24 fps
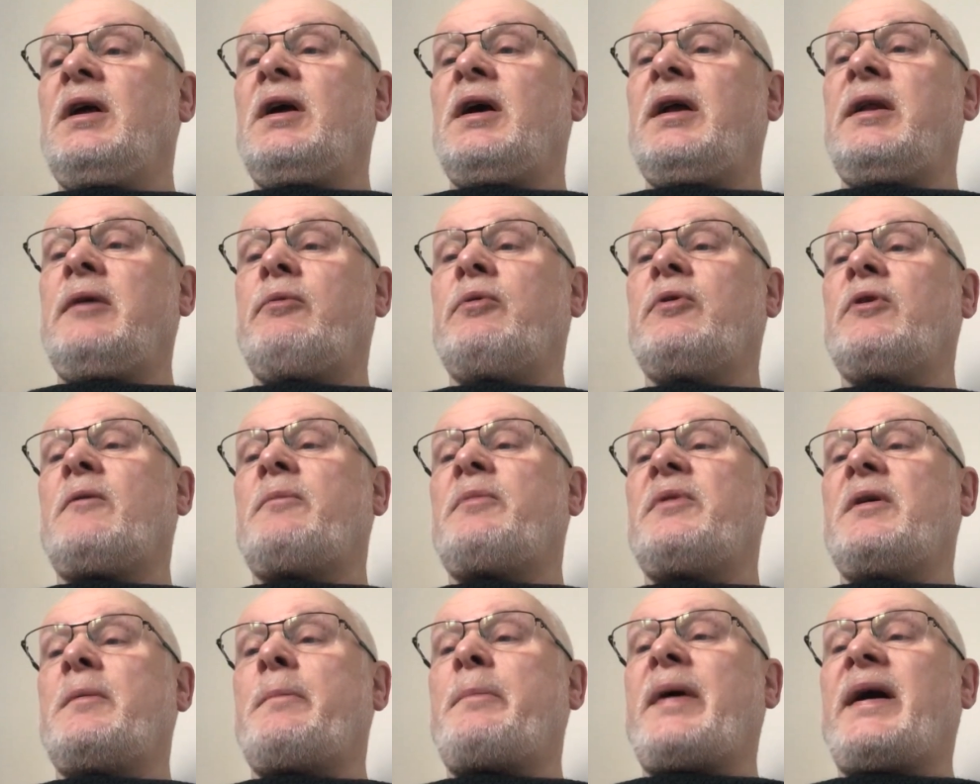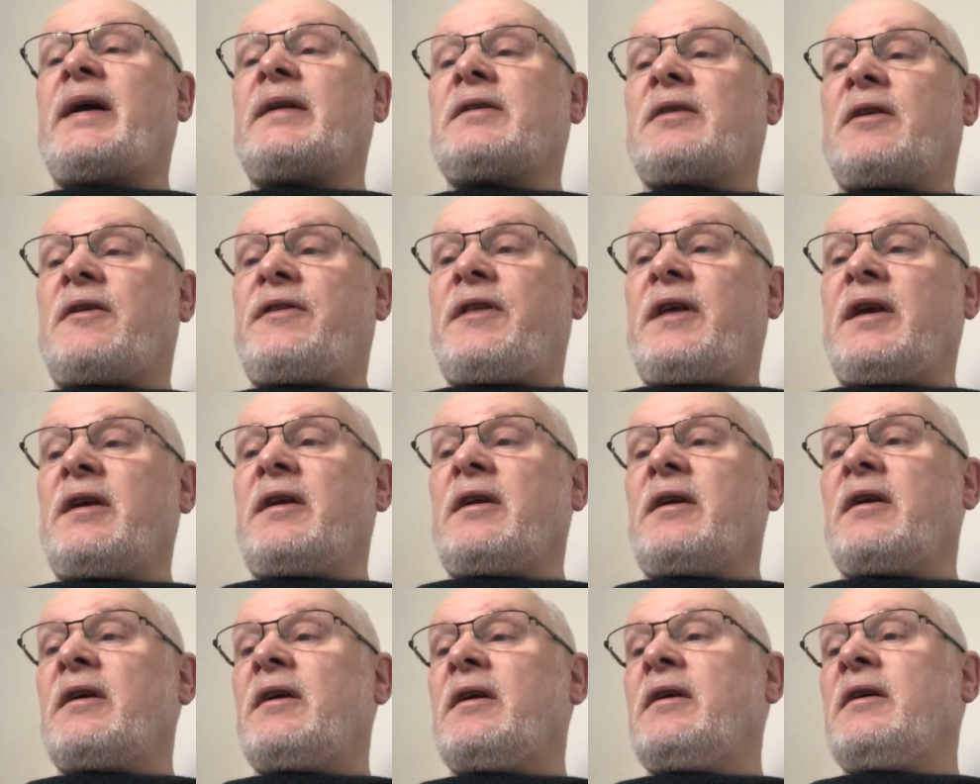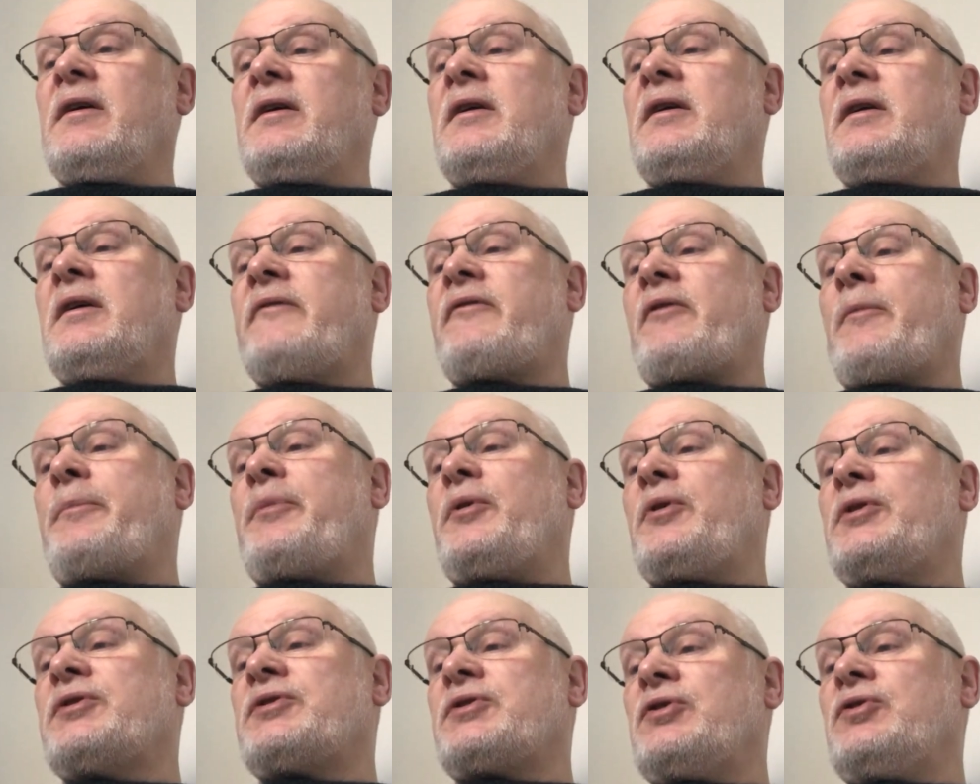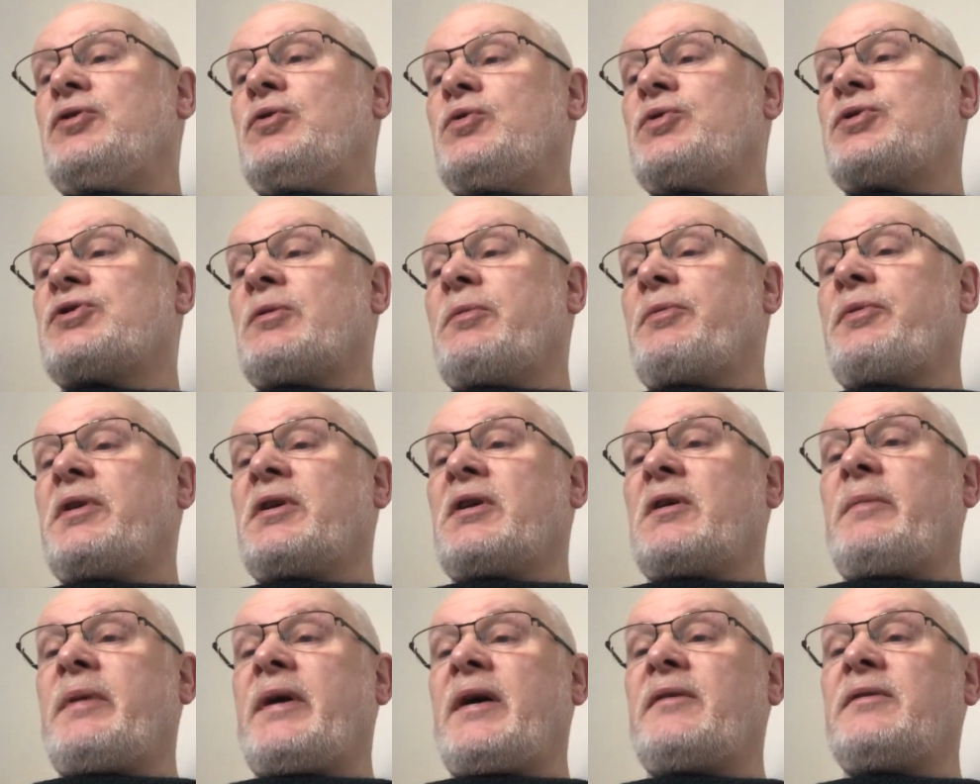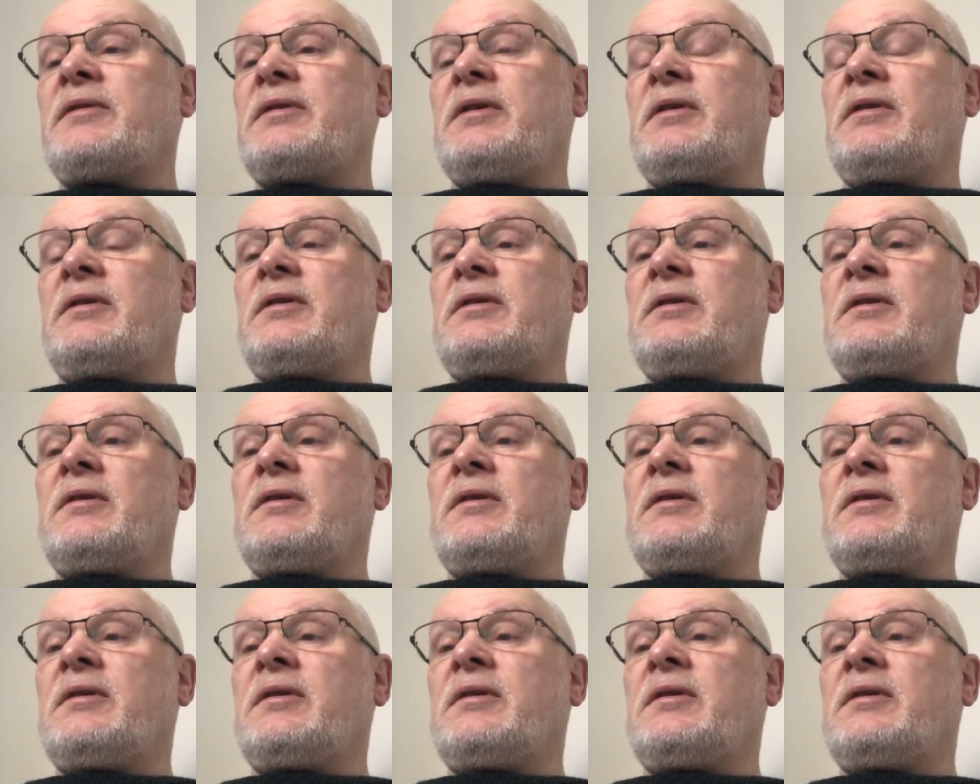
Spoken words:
and it would not be a bad thing if a person knew something about it.